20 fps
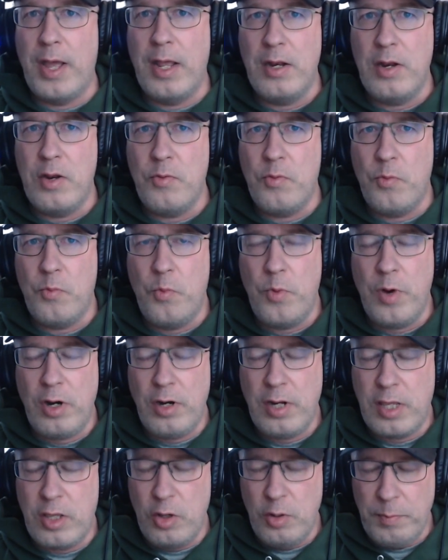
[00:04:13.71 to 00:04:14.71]
But
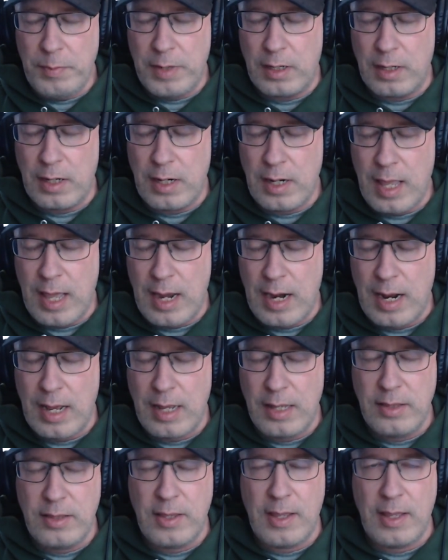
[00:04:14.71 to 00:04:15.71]
we're human. And
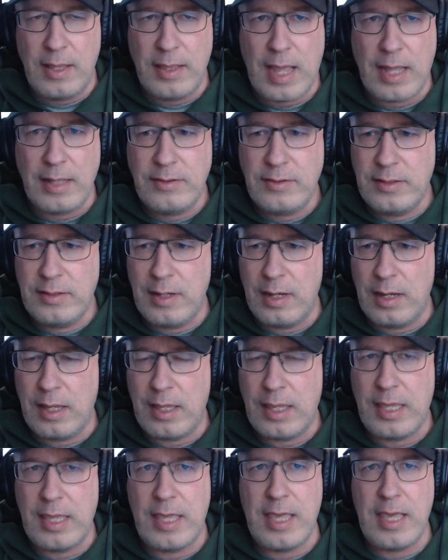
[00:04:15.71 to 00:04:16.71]
that's a
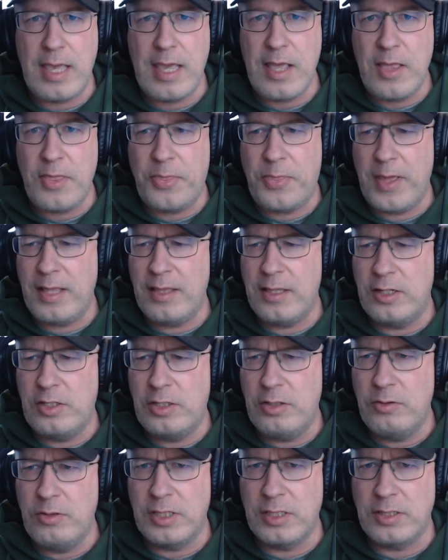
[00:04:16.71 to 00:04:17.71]
key thing
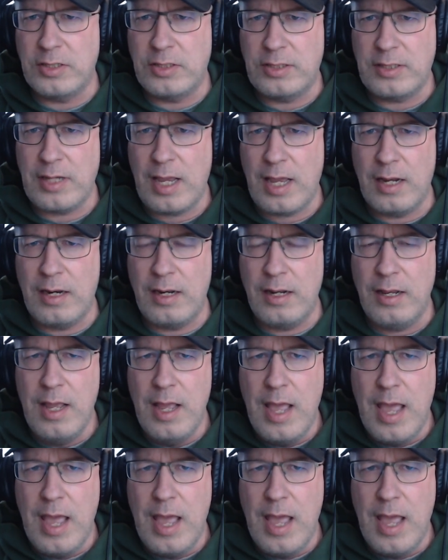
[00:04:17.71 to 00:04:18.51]
that you just said.